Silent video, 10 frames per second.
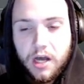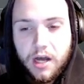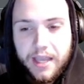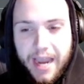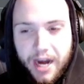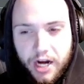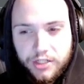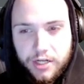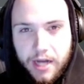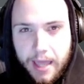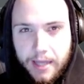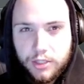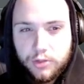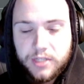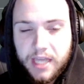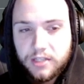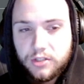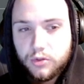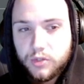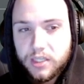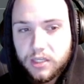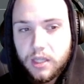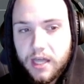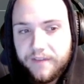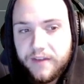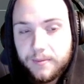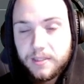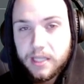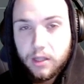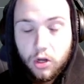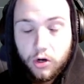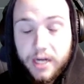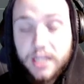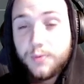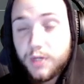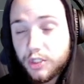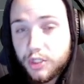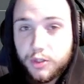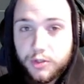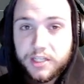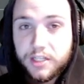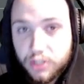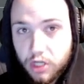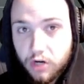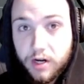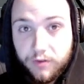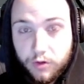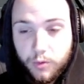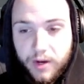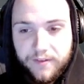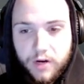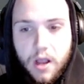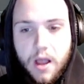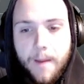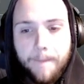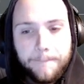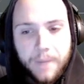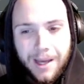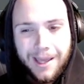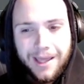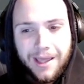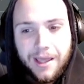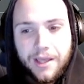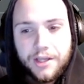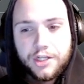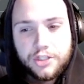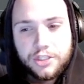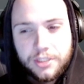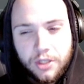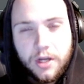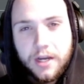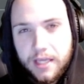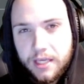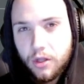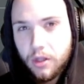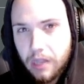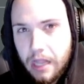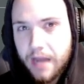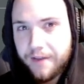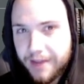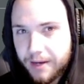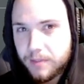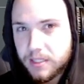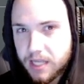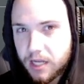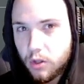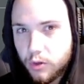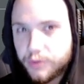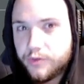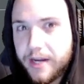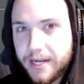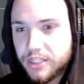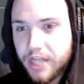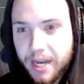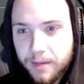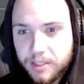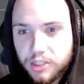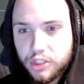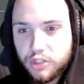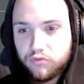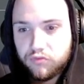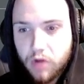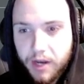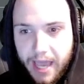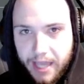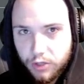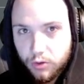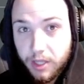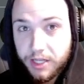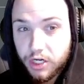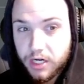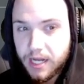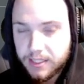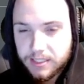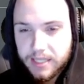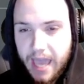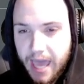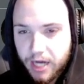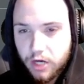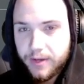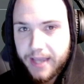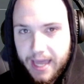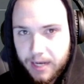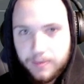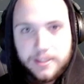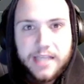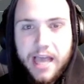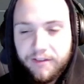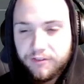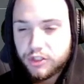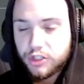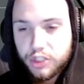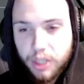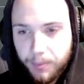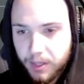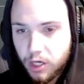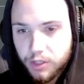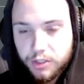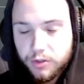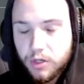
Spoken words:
character, and you tend to kill a lot of enemies at long range because you're using an assault rifle or whatever. But you're still going to kill a lot of enemies at close range. Enemies just run at you. Like, you're constantly aggroing enemies. Alphas are jumping on you.